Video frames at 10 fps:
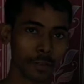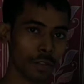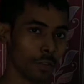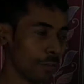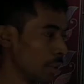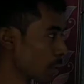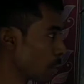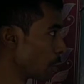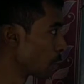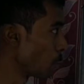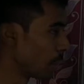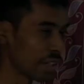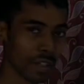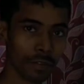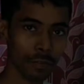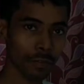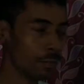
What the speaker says: Today we are going to begin